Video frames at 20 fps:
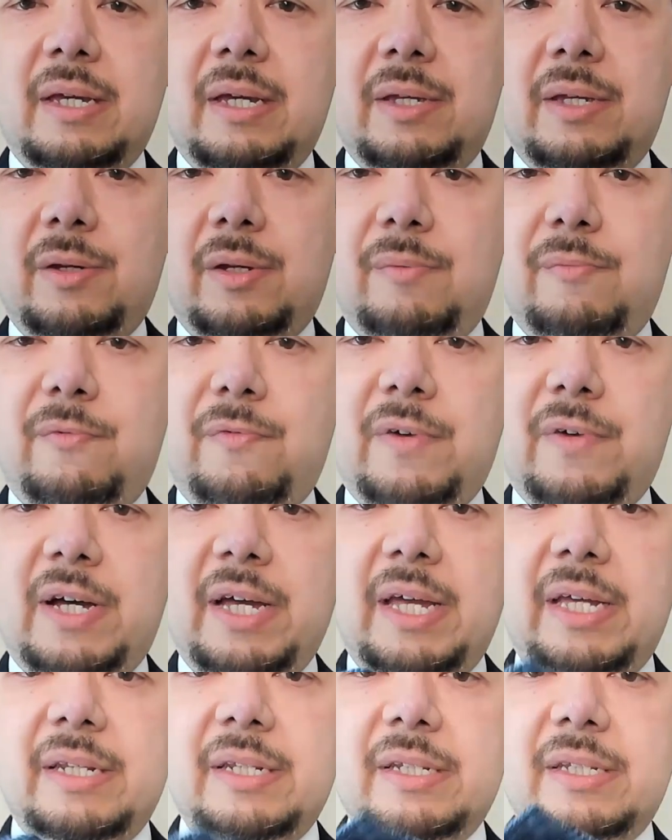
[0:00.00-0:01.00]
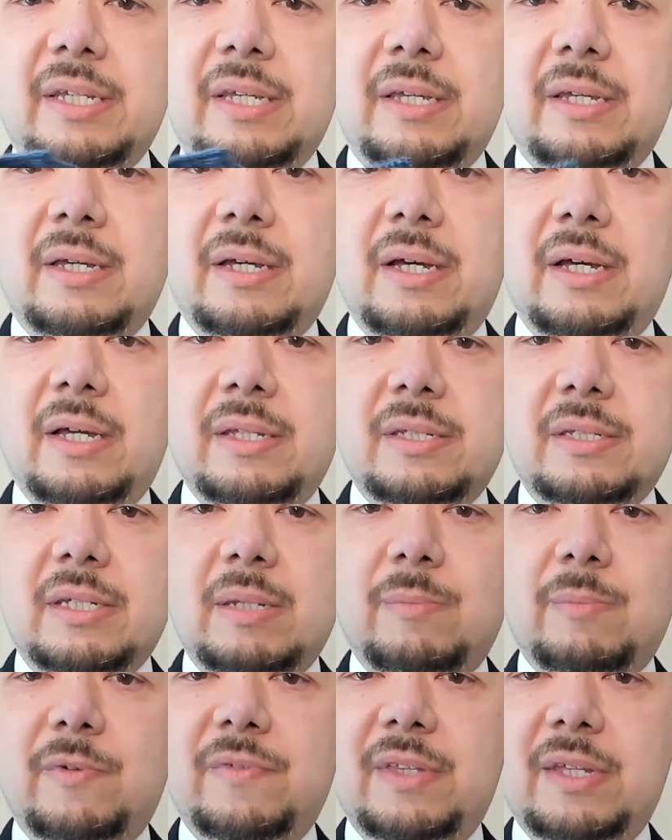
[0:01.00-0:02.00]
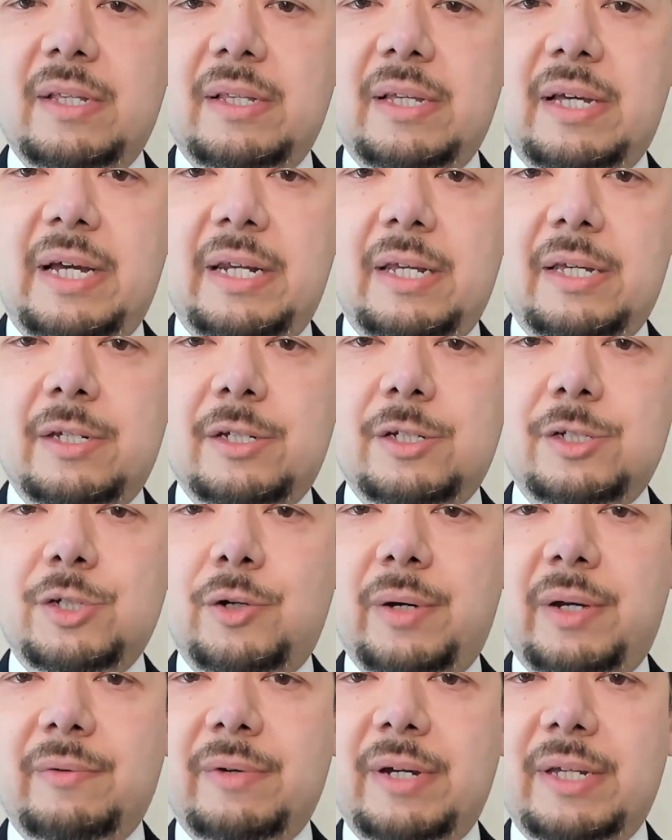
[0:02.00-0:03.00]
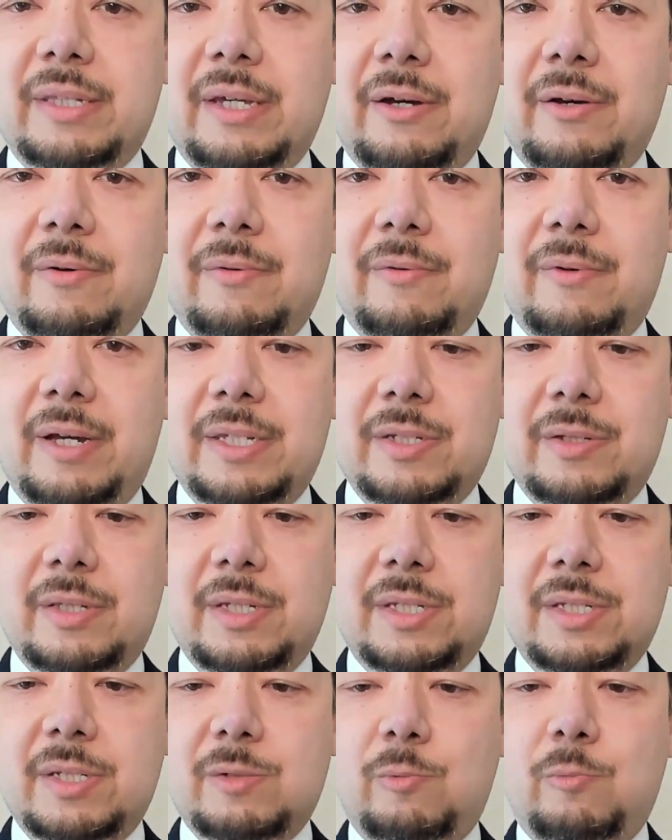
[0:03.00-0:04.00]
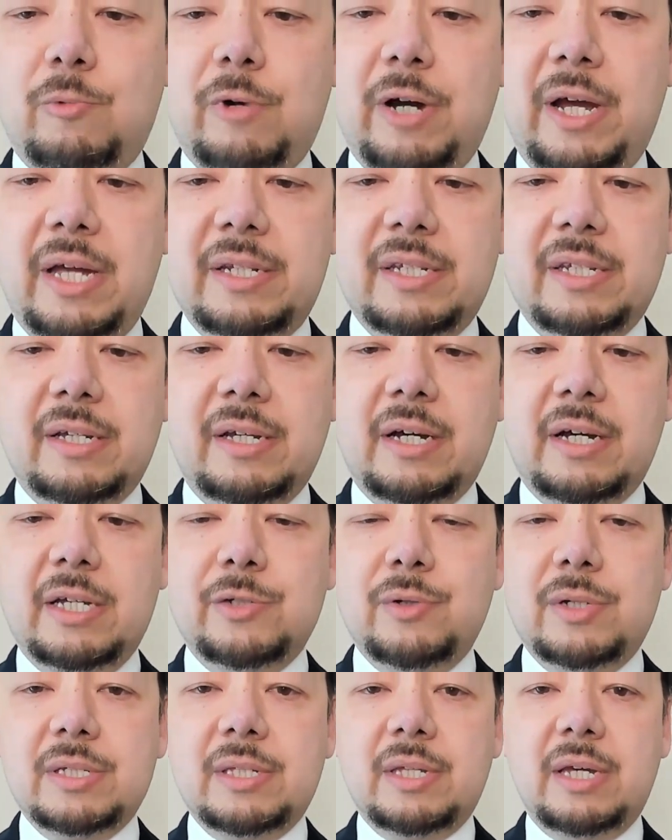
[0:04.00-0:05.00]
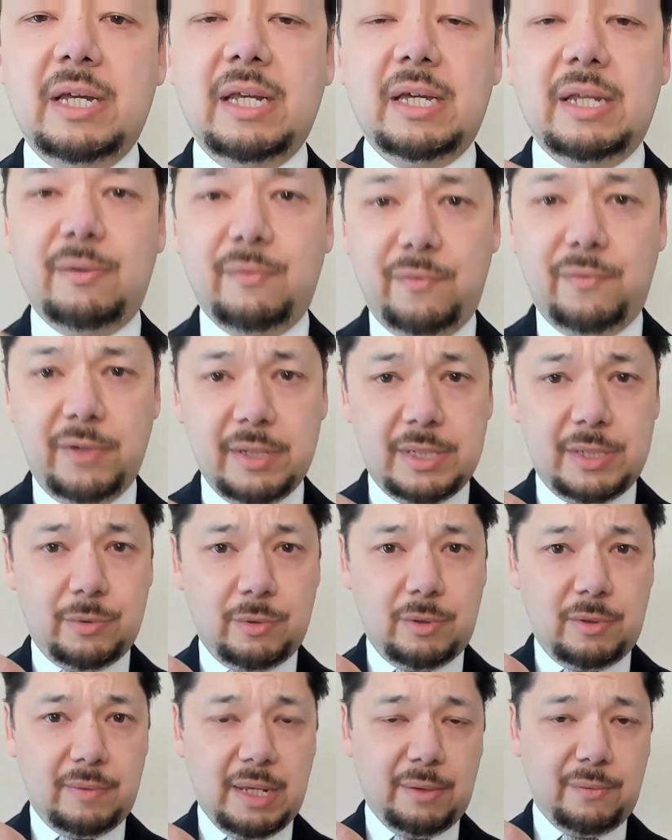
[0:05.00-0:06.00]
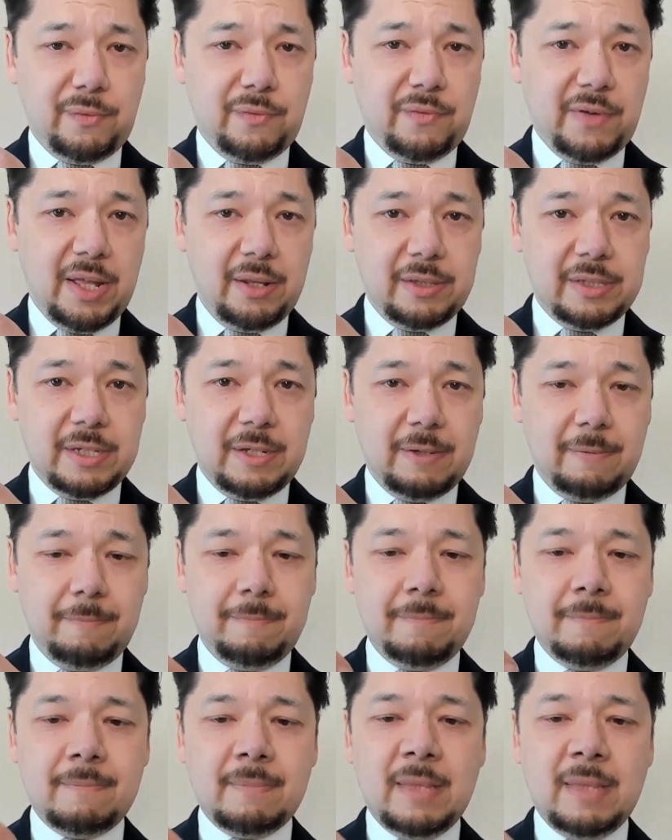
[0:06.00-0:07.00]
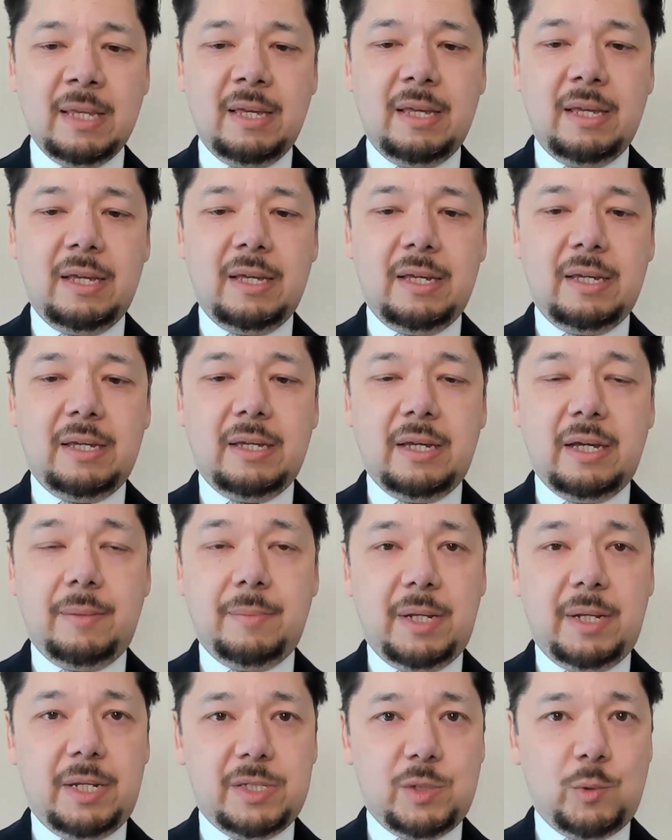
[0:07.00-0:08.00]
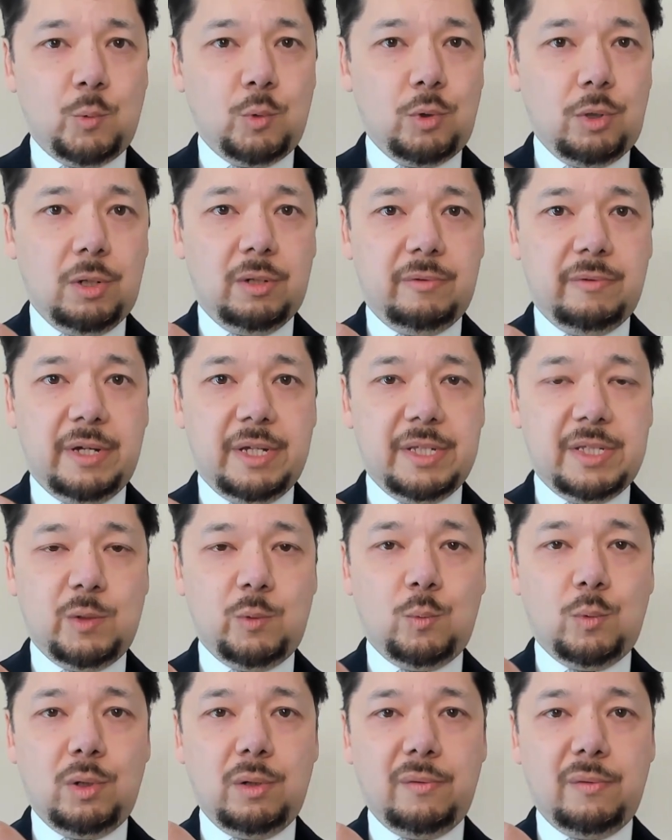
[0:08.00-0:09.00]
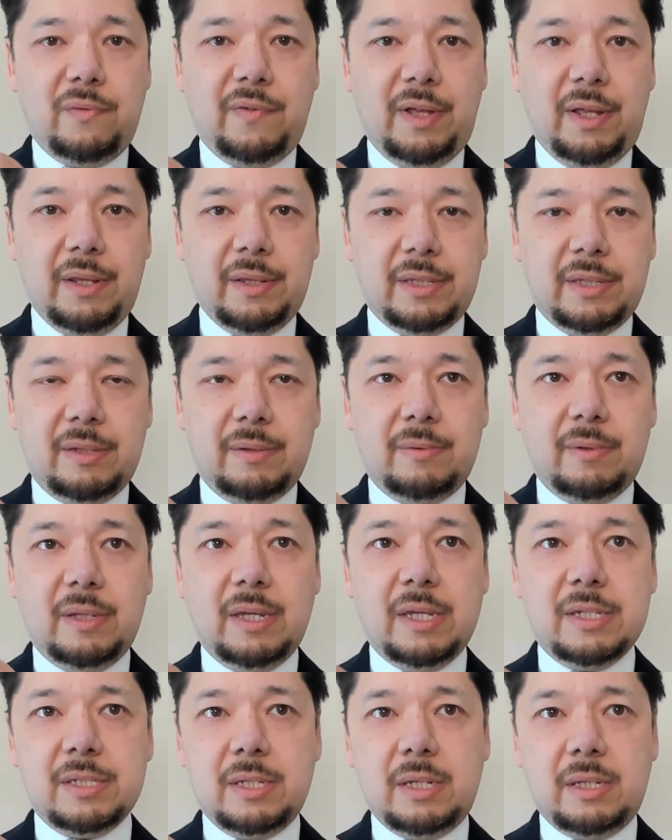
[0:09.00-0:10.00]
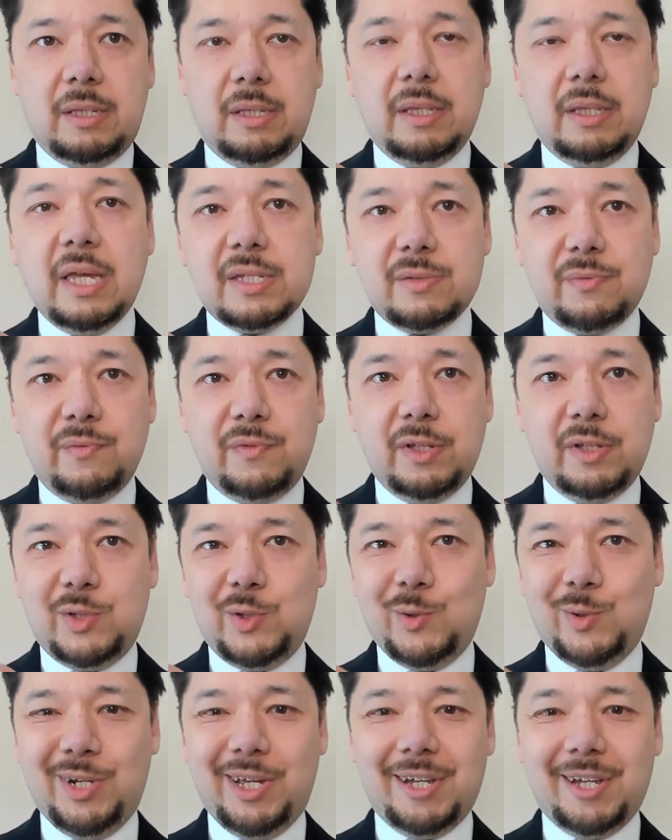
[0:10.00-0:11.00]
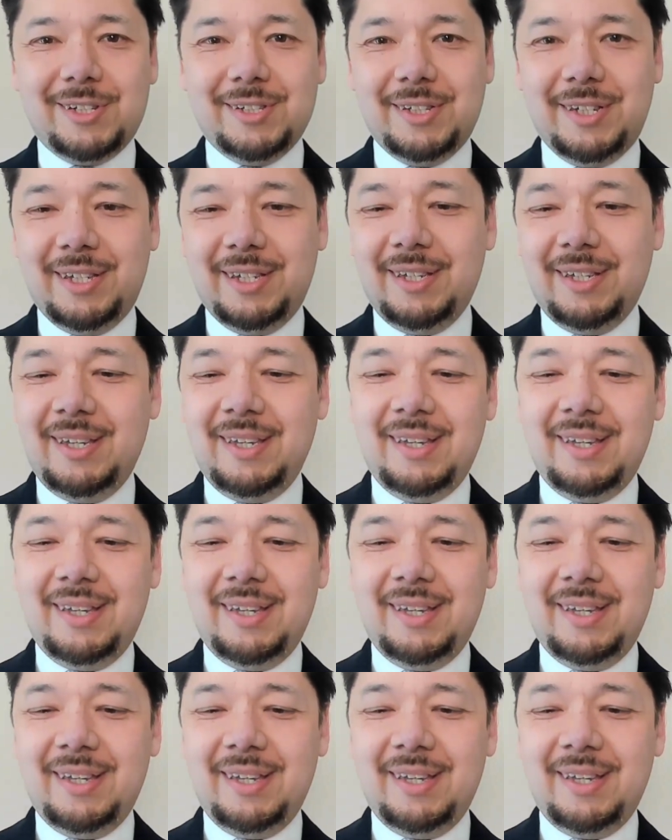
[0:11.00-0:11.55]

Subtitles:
and you can find some of the lining showing right there. Right? So this is white contrast lining and it feels sort of like felt. And it's a wool. It's a wool felt. It has a nice feel to it actually.